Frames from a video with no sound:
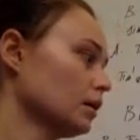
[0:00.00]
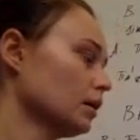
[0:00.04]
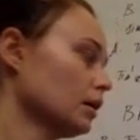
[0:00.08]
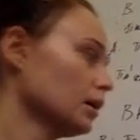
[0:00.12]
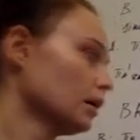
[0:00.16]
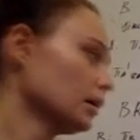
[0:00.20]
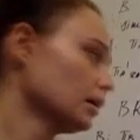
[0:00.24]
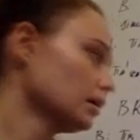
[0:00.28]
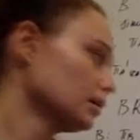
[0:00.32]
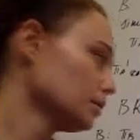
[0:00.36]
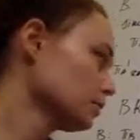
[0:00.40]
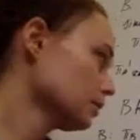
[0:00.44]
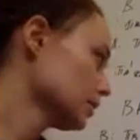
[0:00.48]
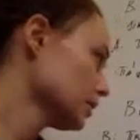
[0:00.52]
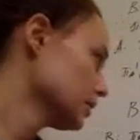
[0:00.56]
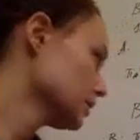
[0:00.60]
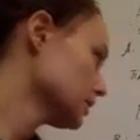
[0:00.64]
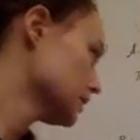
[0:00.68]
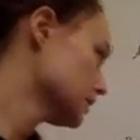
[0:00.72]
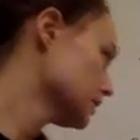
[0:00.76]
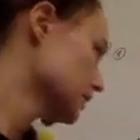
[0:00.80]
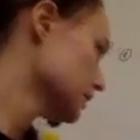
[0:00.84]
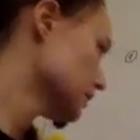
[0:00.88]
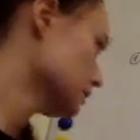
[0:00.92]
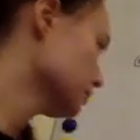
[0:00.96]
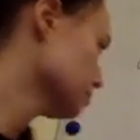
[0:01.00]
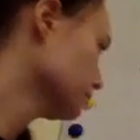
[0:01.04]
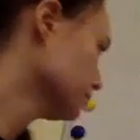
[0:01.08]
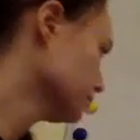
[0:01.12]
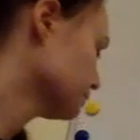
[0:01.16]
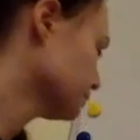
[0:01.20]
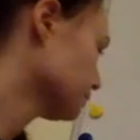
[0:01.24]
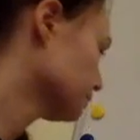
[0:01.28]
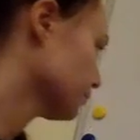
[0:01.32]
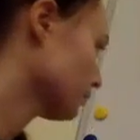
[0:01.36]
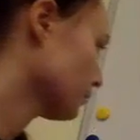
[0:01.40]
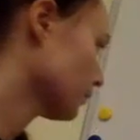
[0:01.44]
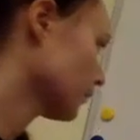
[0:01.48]
And you can see
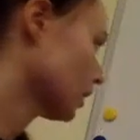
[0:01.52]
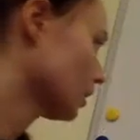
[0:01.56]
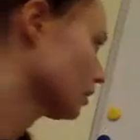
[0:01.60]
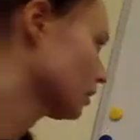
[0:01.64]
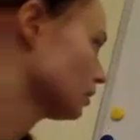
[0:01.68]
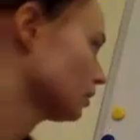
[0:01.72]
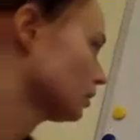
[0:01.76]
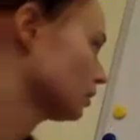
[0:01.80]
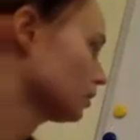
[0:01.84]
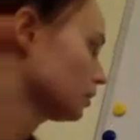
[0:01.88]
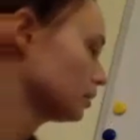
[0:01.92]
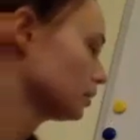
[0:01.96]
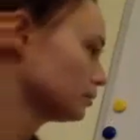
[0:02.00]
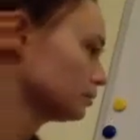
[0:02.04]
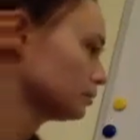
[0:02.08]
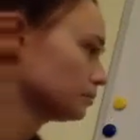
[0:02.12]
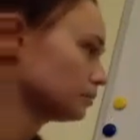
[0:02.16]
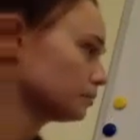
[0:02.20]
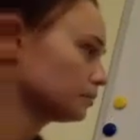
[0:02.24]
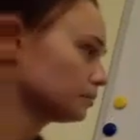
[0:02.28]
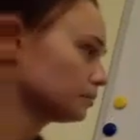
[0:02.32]
that